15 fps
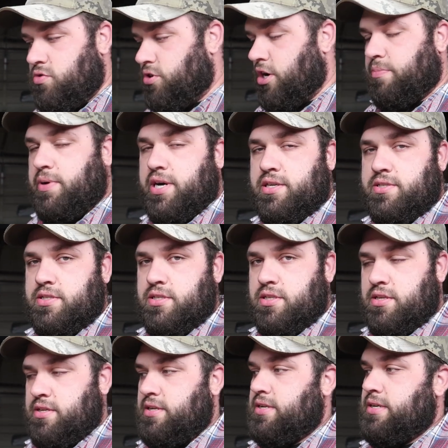truck box,
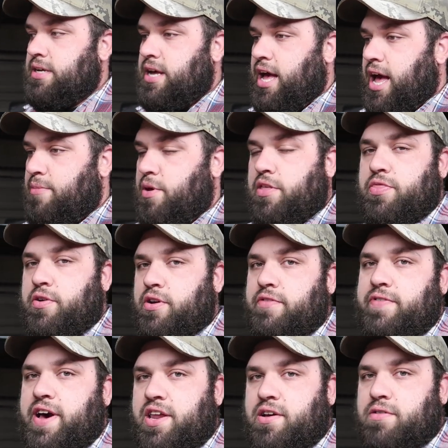I paid
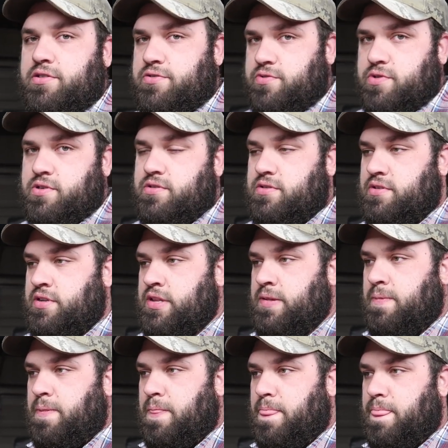$35 for
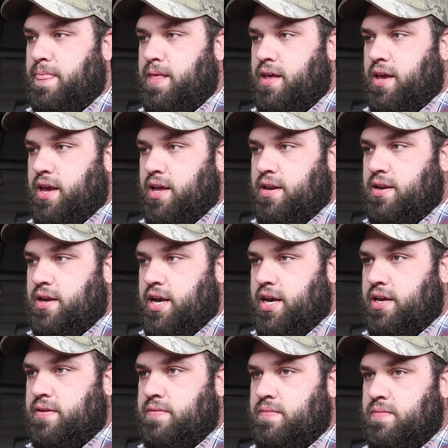it.
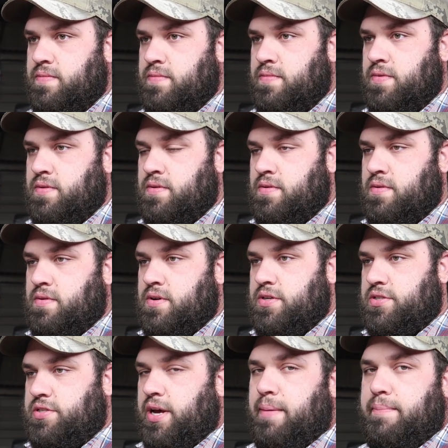And
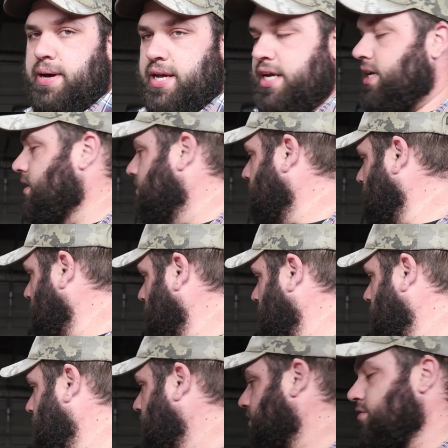somebody
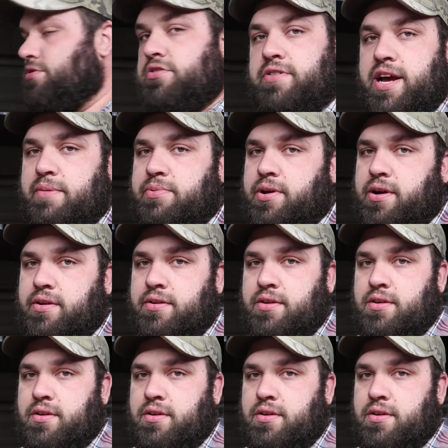took it to a scrapyard,